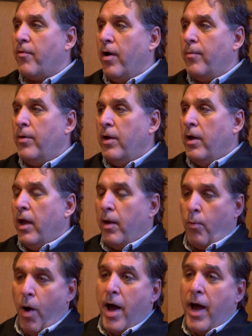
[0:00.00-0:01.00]
from
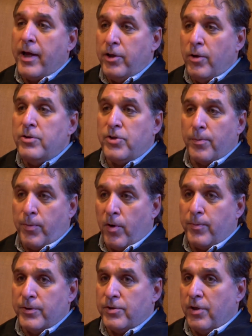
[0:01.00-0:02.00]
and why I used it
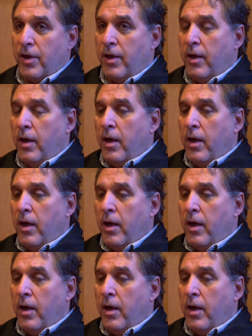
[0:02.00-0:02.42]
purposely.